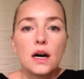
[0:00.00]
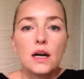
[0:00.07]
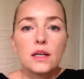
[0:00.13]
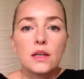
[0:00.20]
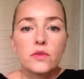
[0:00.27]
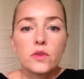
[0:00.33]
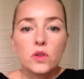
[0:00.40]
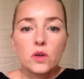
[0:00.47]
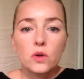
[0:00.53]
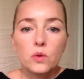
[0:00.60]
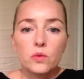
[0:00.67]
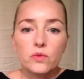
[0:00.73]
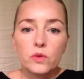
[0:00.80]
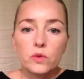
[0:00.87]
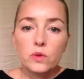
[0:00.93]
Even though
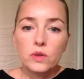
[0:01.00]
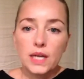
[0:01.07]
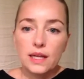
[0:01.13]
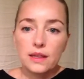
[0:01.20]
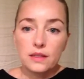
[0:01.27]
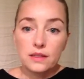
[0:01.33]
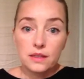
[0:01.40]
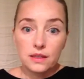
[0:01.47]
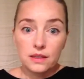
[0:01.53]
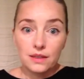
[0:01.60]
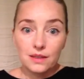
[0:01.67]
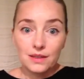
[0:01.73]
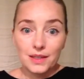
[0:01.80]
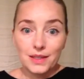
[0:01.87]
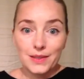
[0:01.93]
if you look at the
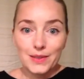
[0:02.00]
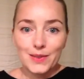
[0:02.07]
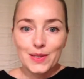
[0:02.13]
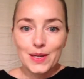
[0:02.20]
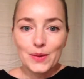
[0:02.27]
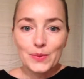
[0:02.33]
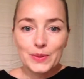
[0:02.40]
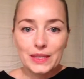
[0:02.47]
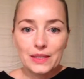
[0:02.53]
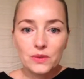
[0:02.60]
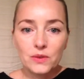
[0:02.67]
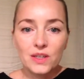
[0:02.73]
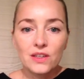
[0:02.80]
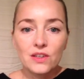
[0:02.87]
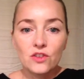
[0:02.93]
statistics, it's not really
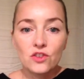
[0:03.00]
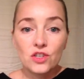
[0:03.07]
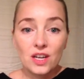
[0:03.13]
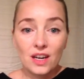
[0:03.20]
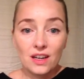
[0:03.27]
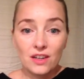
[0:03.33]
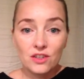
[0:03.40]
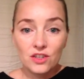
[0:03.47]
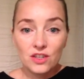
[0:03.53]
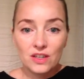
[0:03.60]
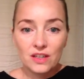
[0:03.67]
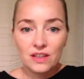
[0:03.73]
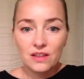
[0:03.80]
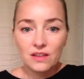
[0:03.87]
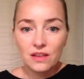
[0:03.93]
going to change
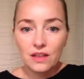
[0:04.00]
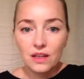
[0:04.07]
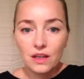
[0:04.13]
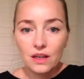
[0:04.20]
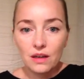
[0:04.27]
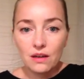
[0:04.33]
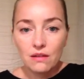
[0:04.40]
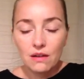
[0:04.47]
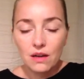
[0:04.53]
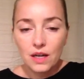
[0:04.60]
the